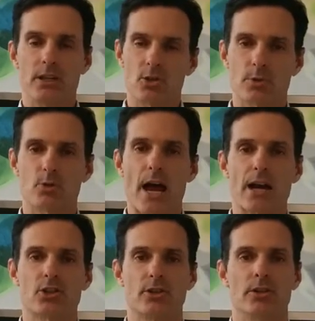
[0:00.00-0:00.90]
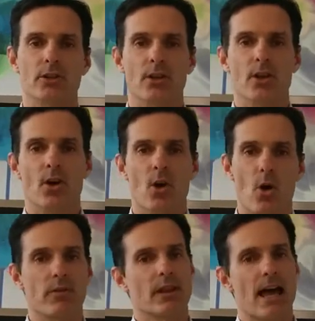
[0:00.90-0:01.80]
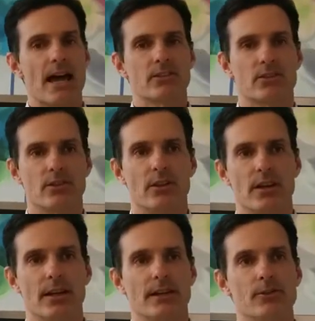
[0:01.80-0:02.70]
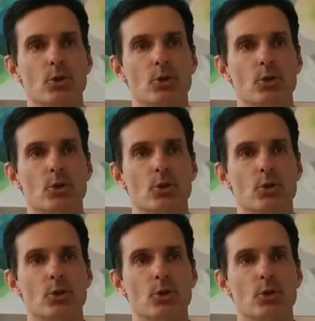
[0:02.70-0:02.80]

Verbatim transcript: In terms of traction, over the last uh,